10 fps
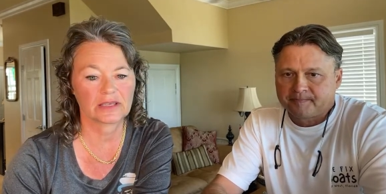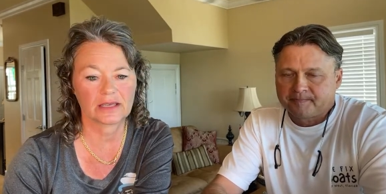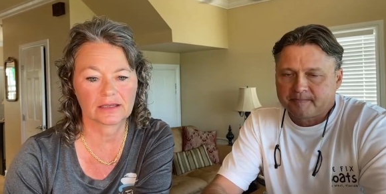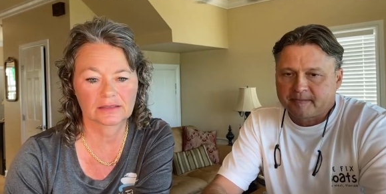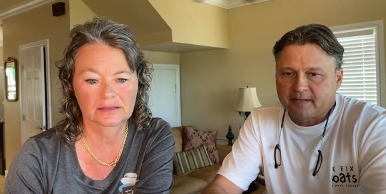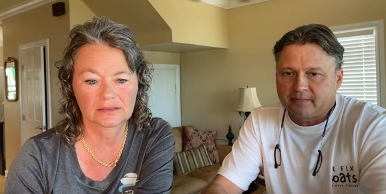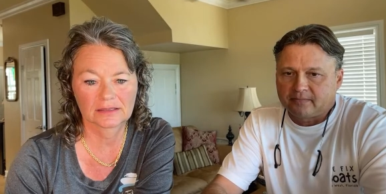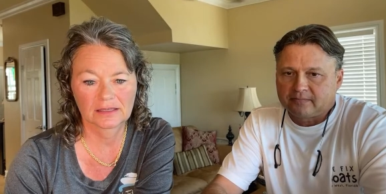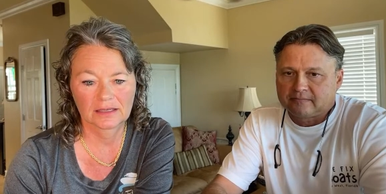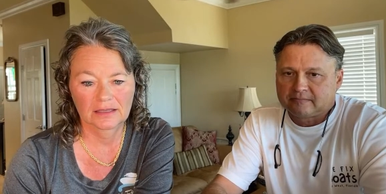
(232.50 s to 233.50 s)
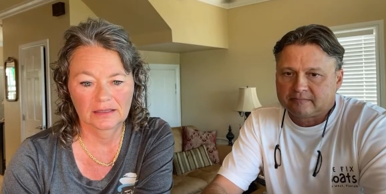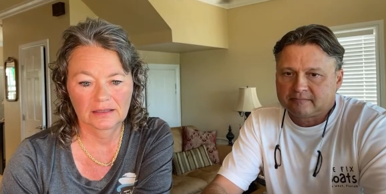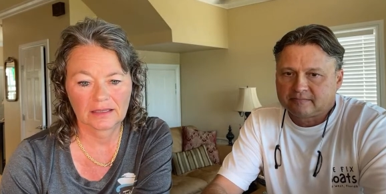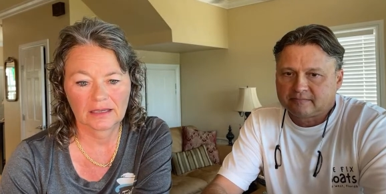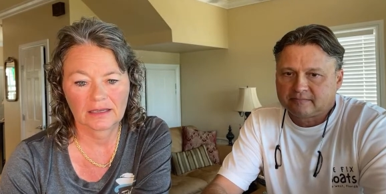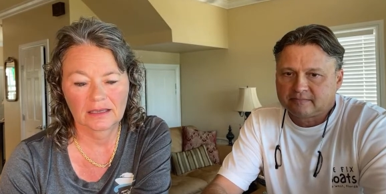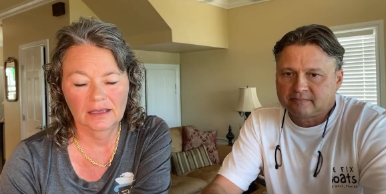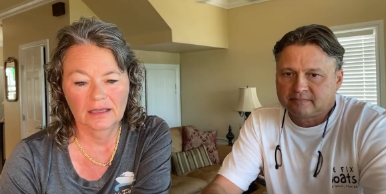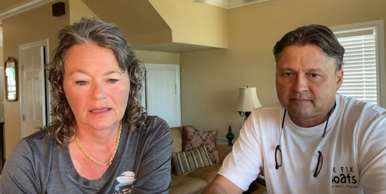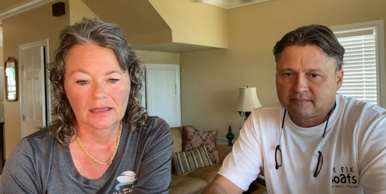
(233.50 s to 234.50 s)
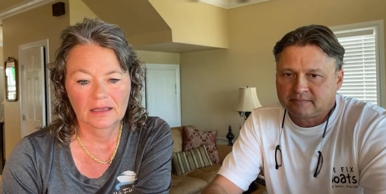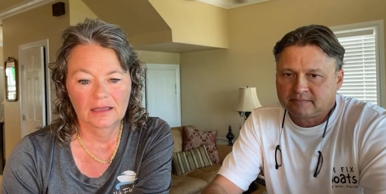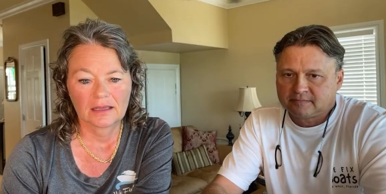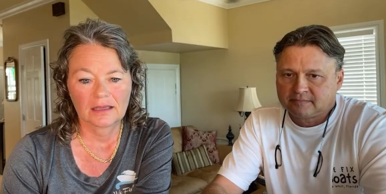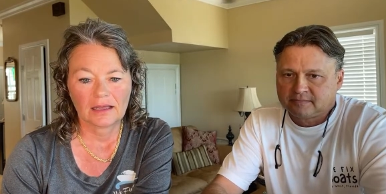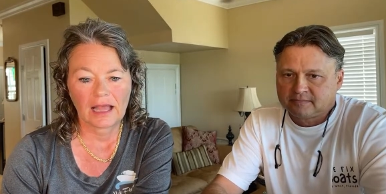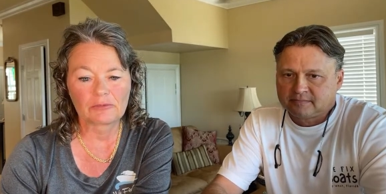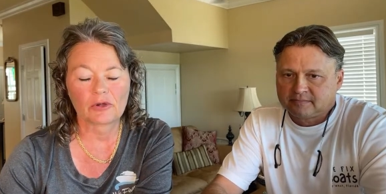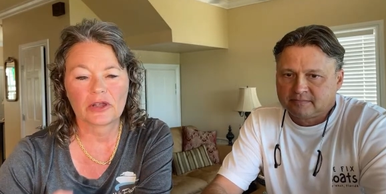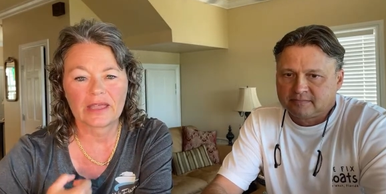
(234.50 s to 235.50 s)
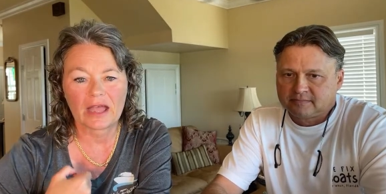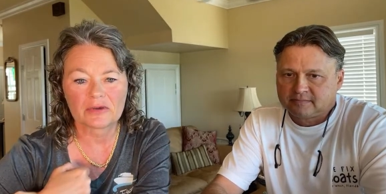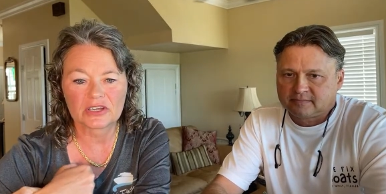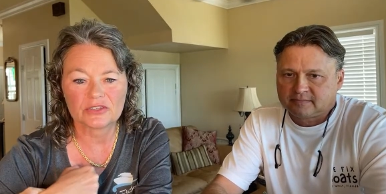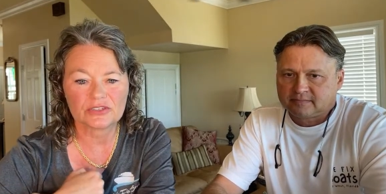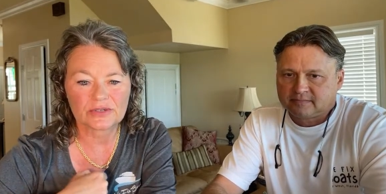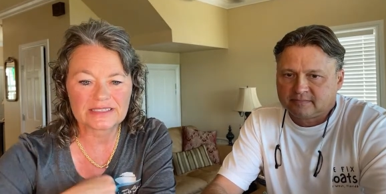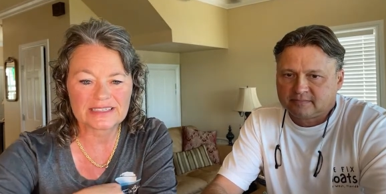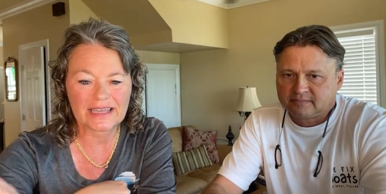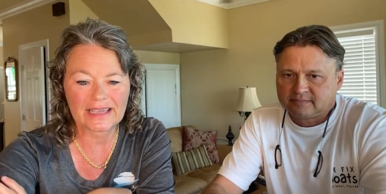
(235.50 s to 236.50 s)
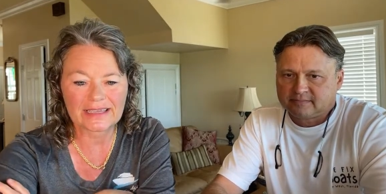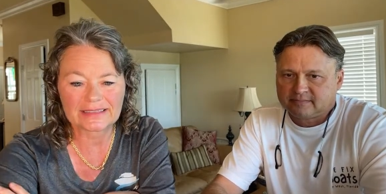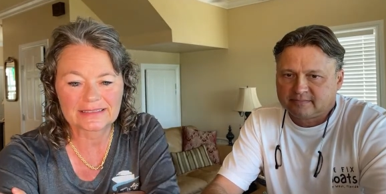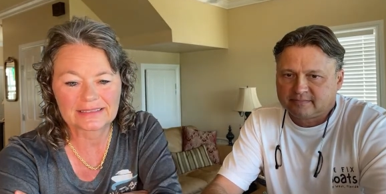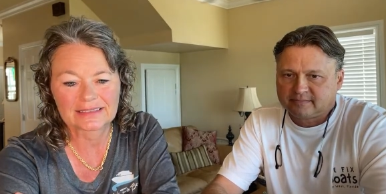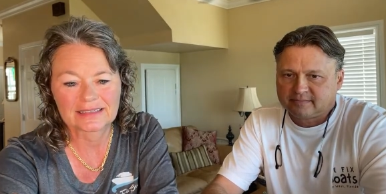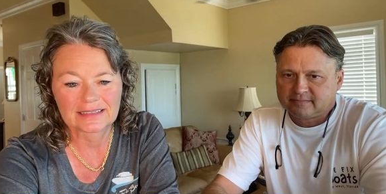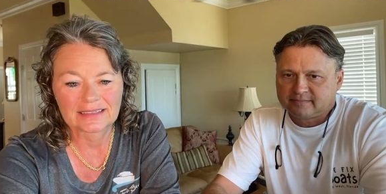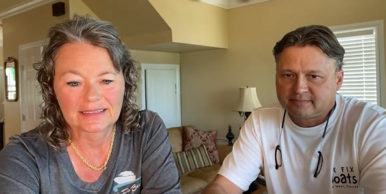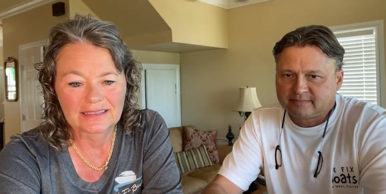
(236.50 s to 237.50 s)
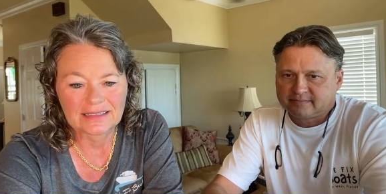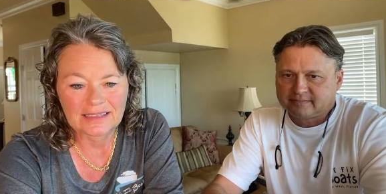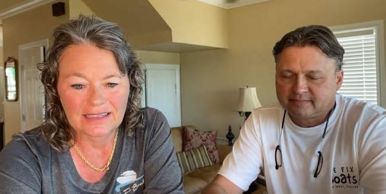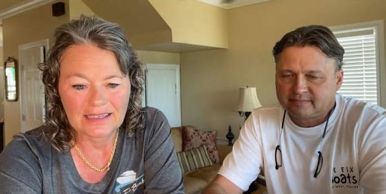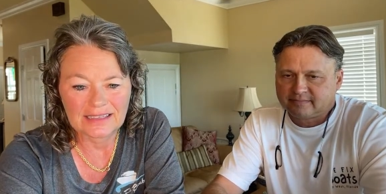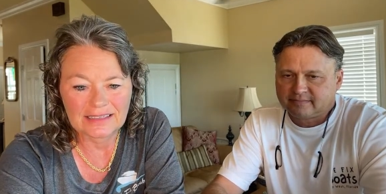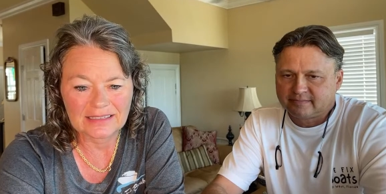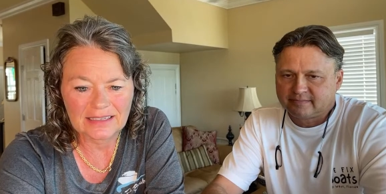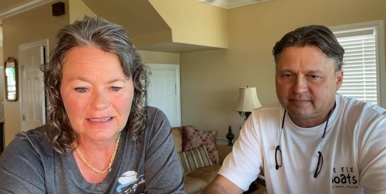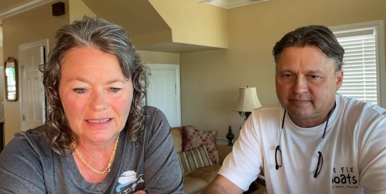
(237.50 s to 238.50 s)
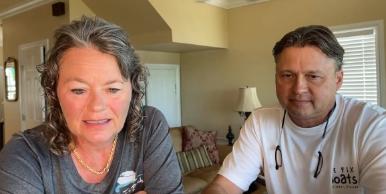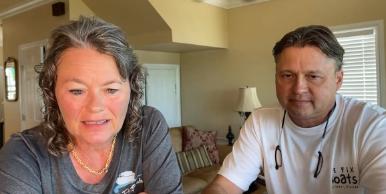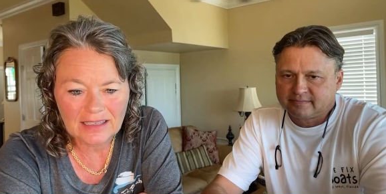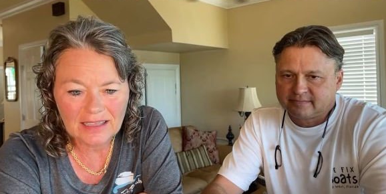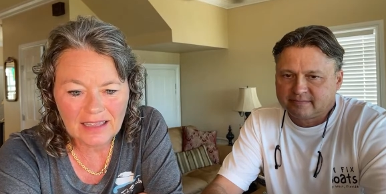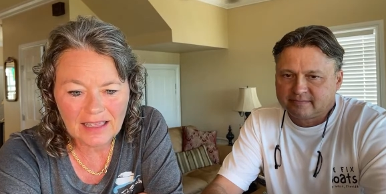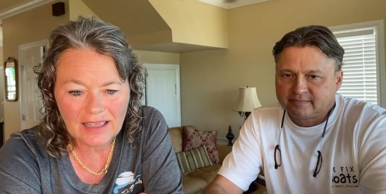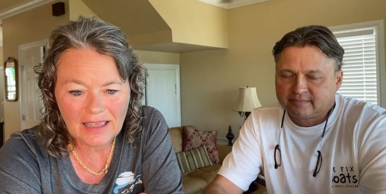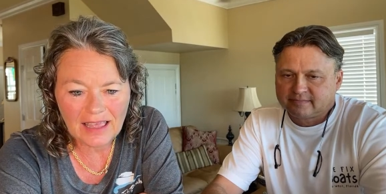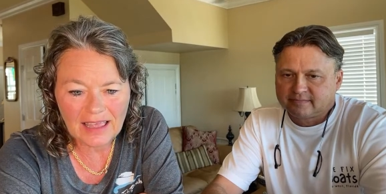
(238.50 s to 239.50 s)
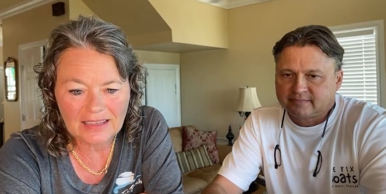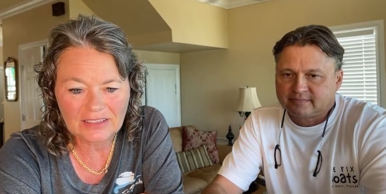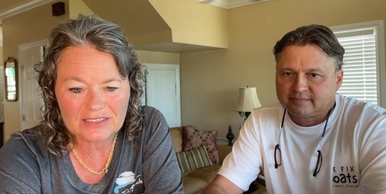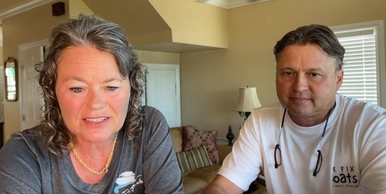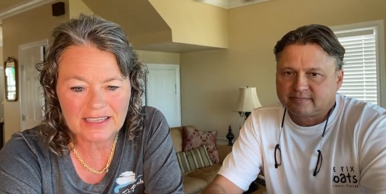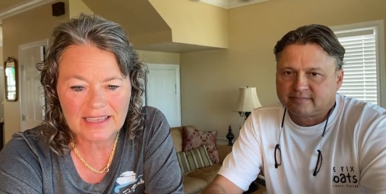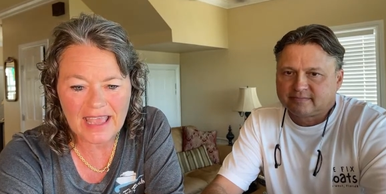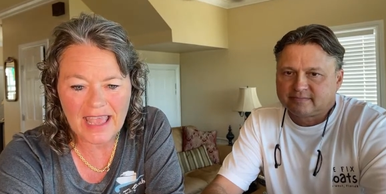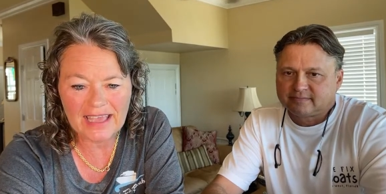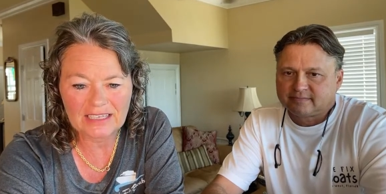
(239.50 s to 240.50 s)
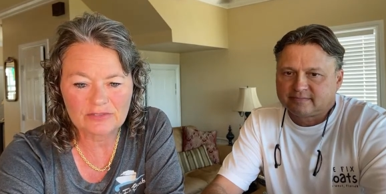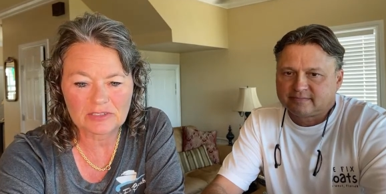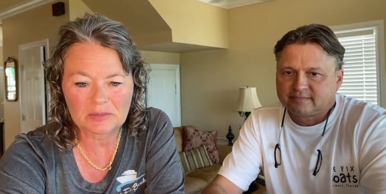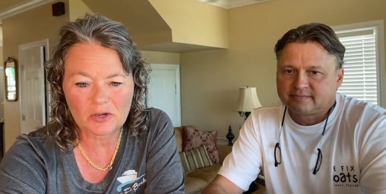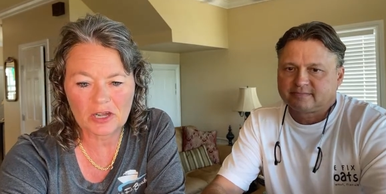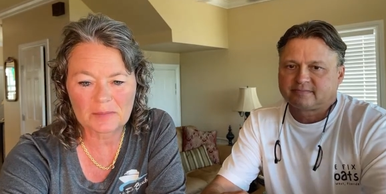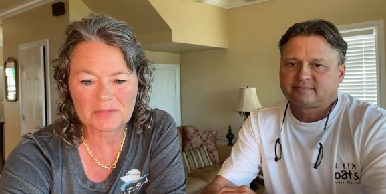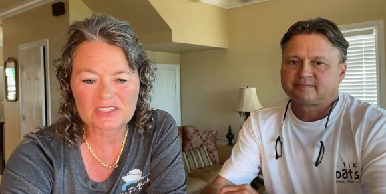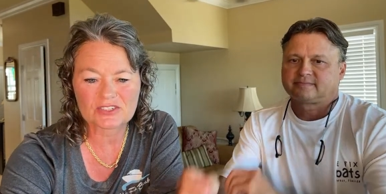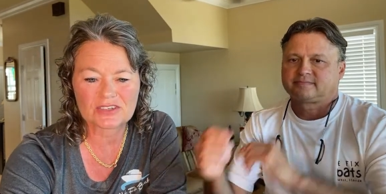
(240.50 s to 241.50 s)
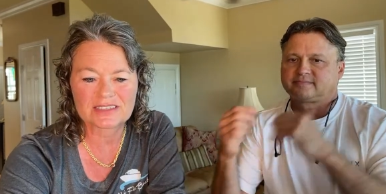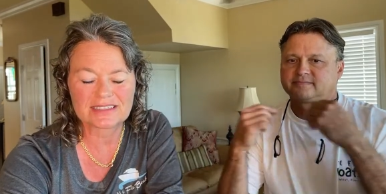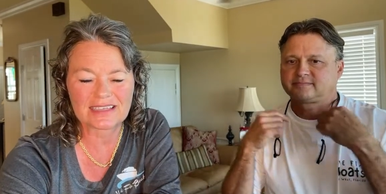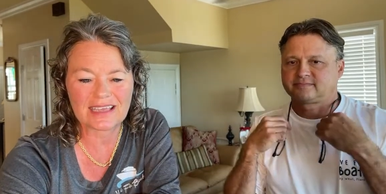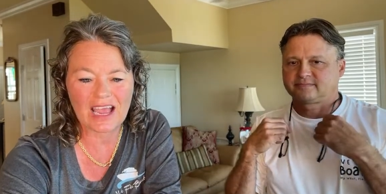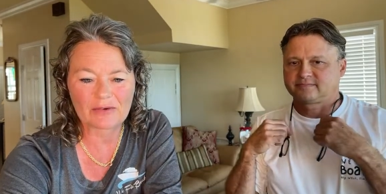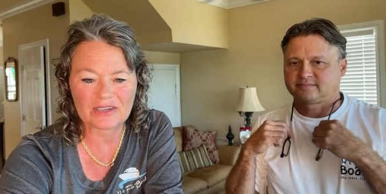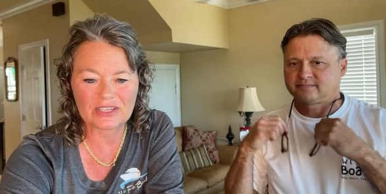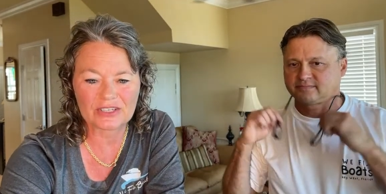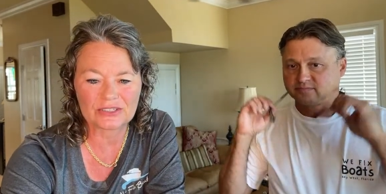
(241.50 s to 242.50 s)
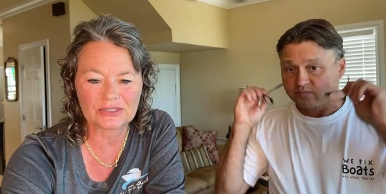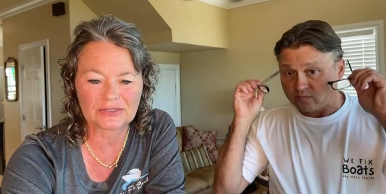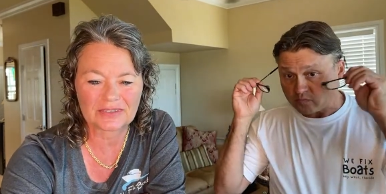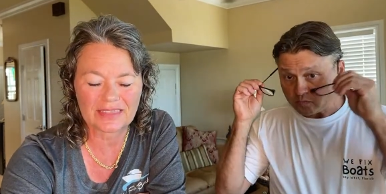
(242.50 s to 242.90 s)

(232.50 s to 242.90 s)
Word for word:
Speaker 1: it yet. Yep. Yeah. Hi Roy, how are you doing today? And it looks like Ed from Corpus Christi, how are you?